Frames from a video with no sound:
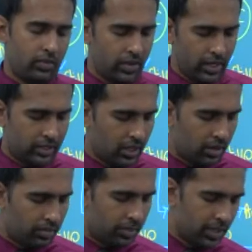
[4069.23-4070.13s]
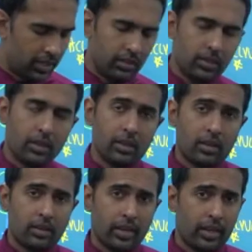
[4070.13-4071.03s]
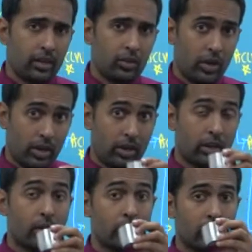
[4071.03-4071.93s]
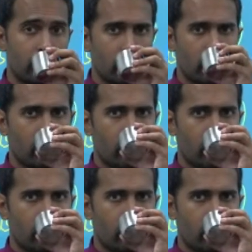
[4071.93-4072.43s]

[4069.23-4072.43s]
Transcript: For an example, right? You are an accountant.